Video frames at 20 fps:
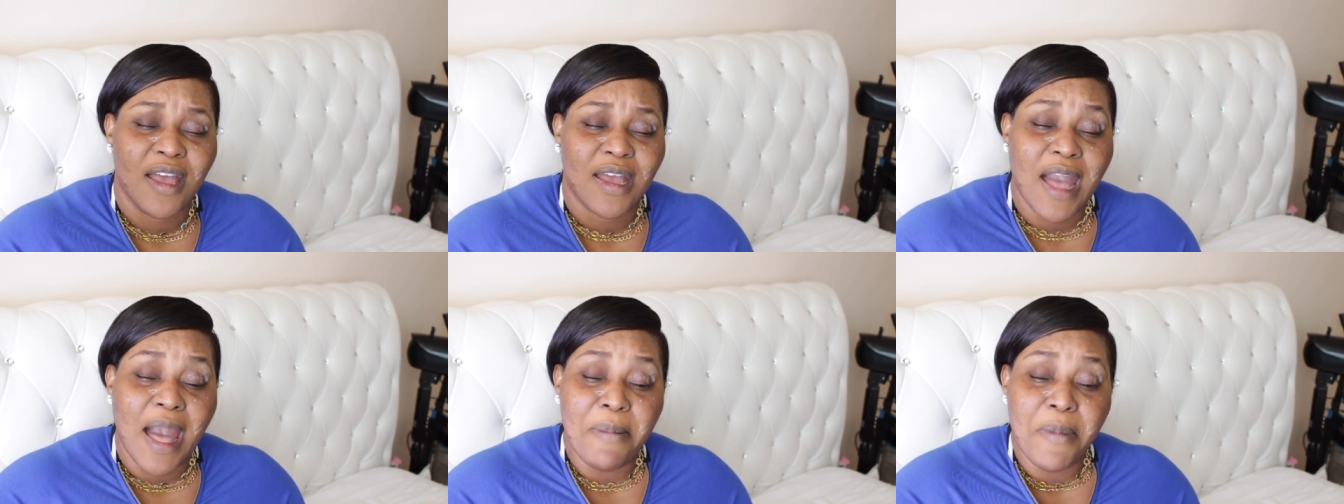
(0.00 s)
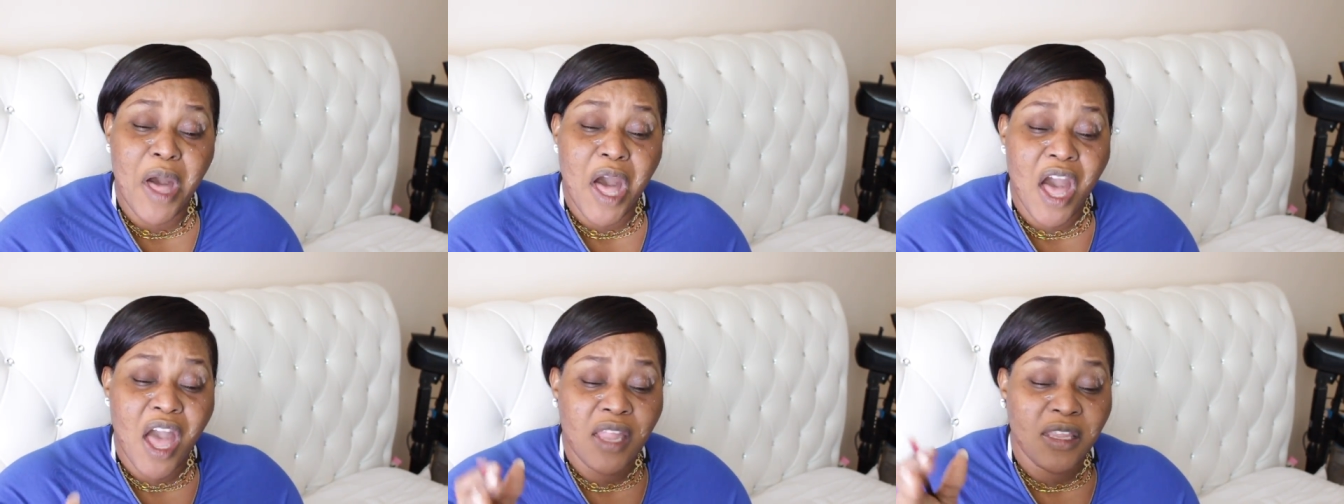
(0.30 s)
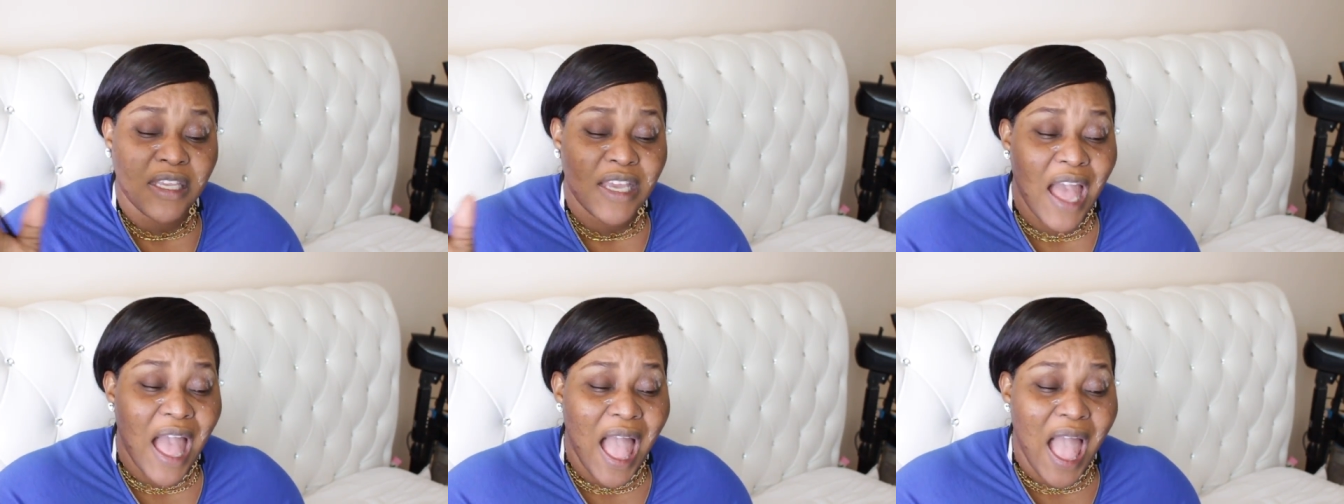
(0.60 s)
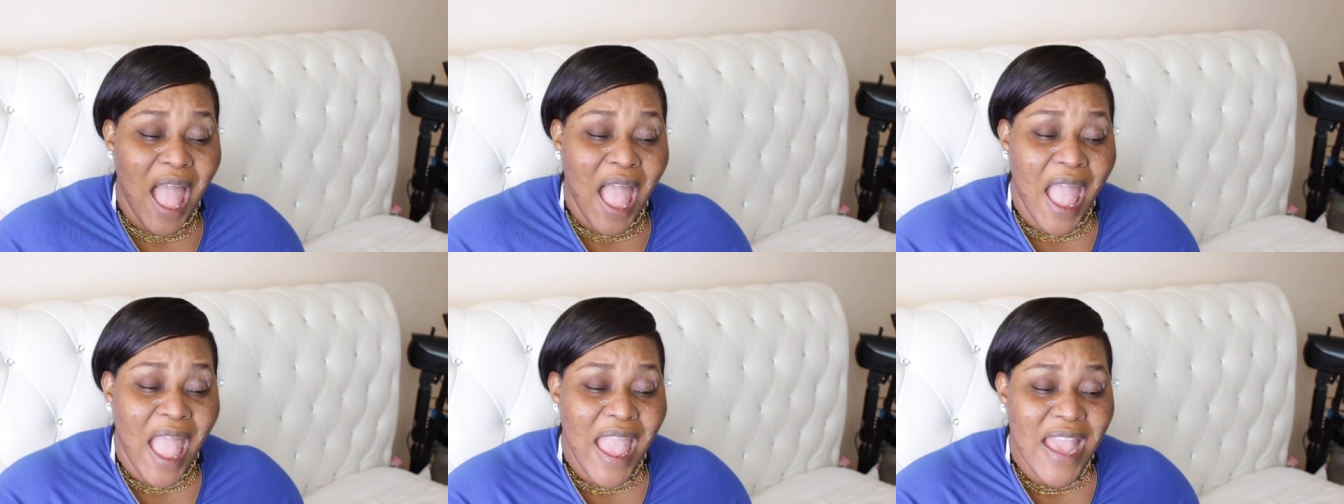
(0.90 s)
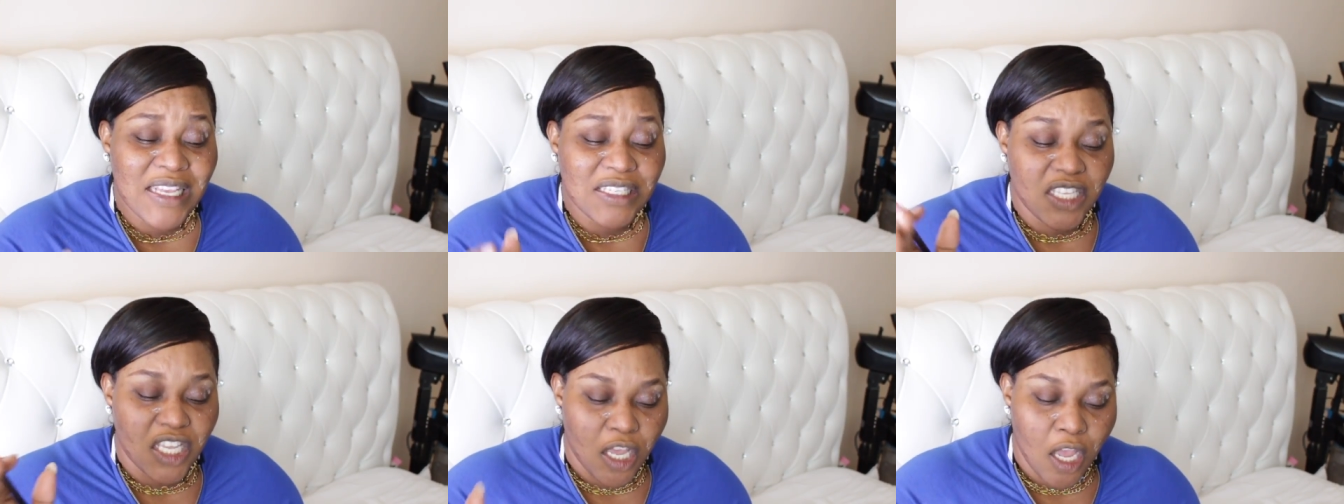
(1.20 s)
Come on,
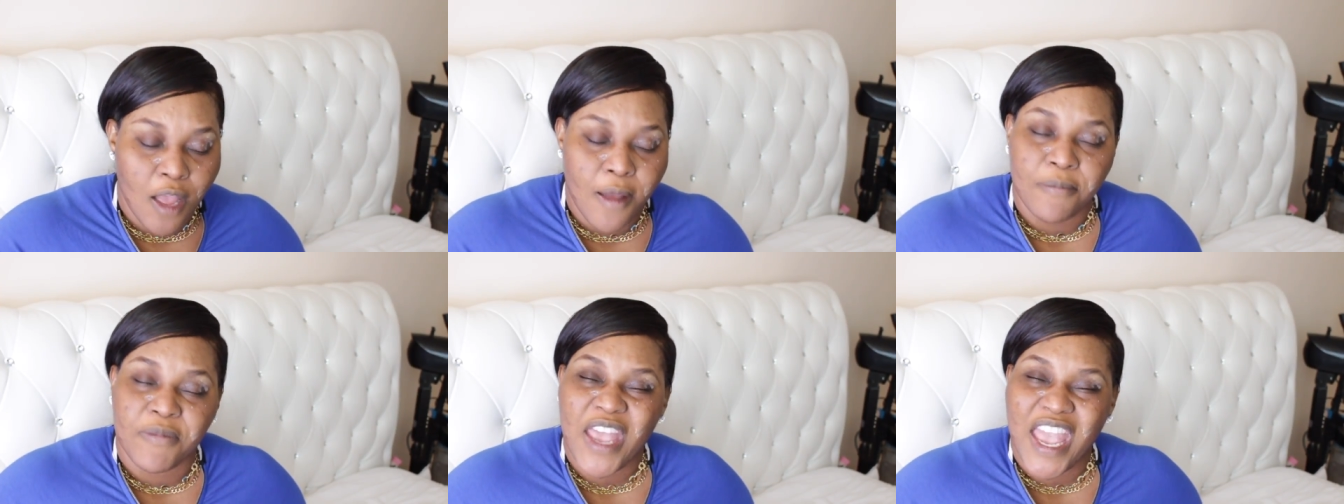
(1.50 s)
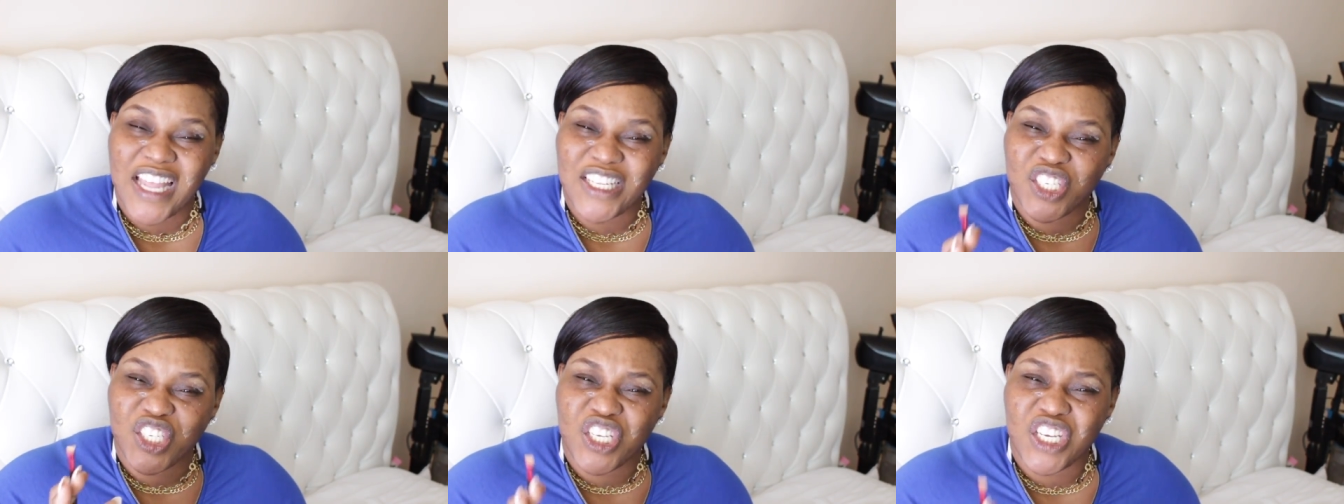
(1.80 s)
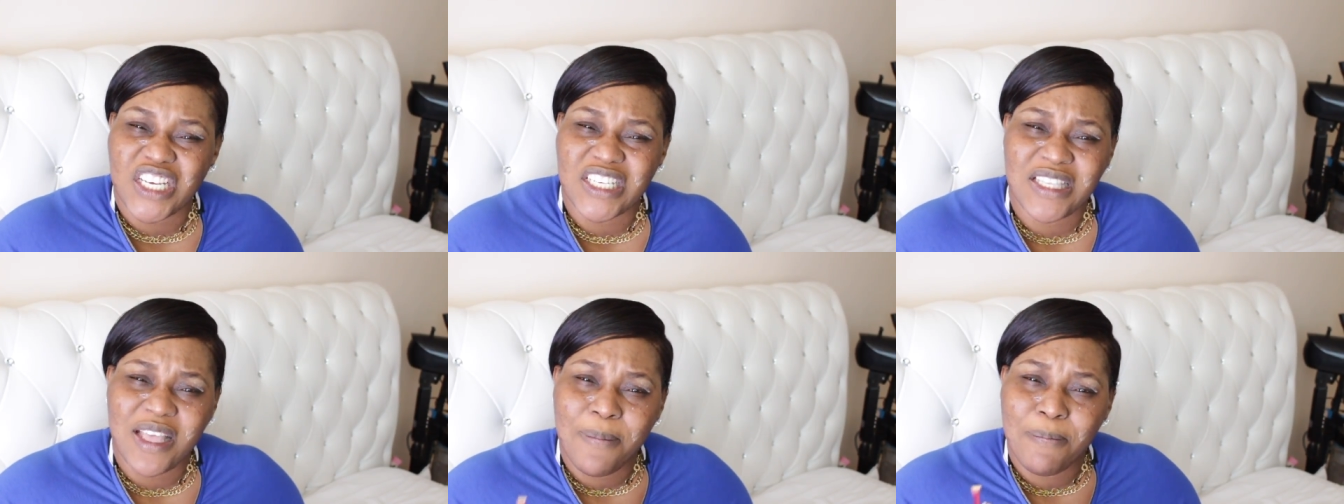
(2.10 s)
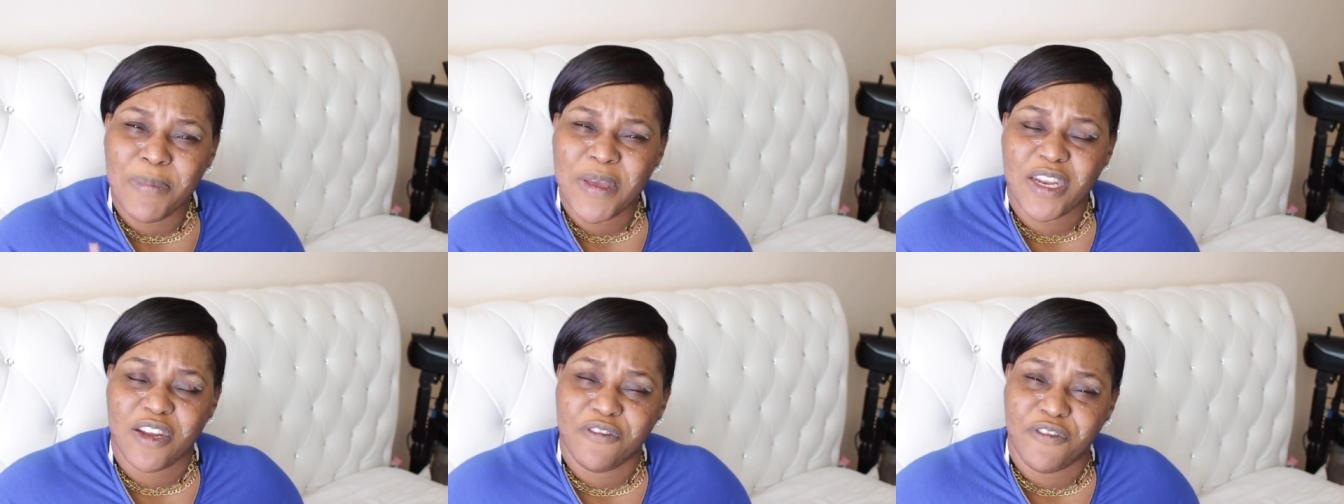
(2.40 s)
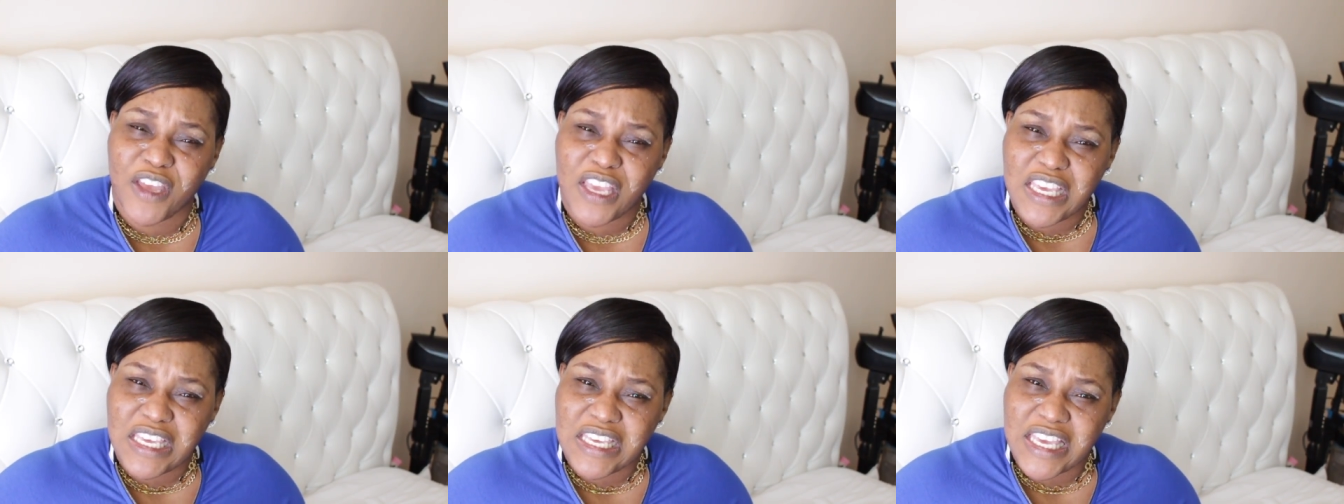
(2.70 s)
guys. And she's a bit of
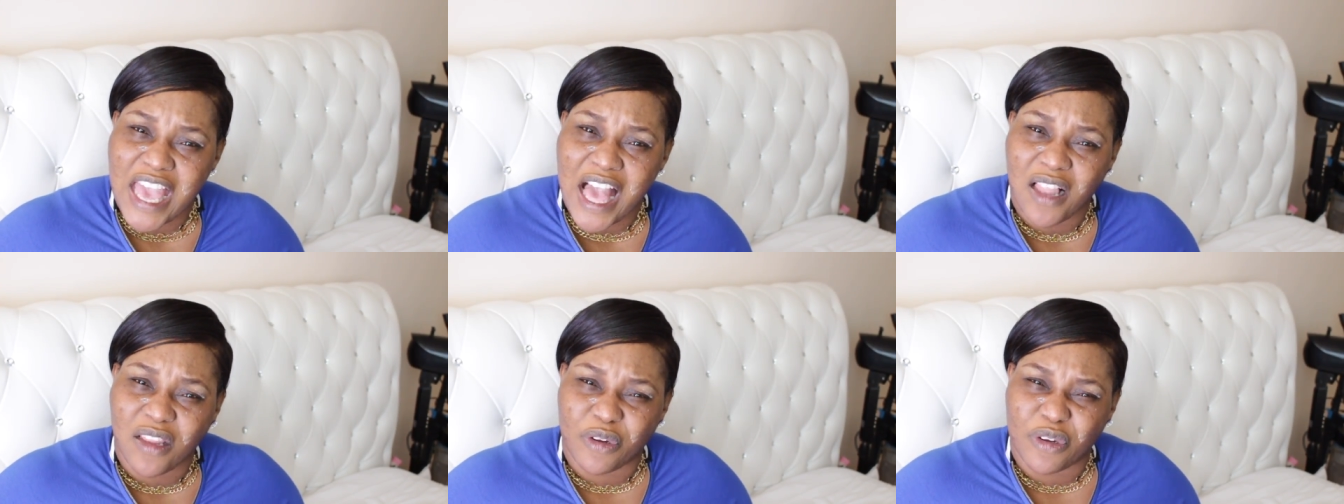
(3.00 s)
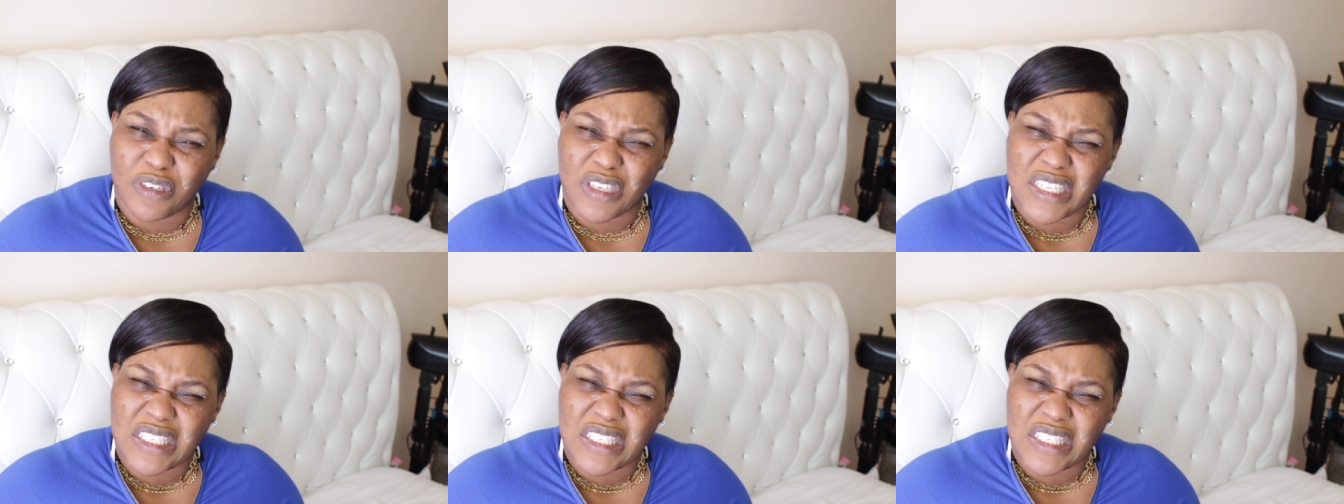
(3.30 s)
a yeller.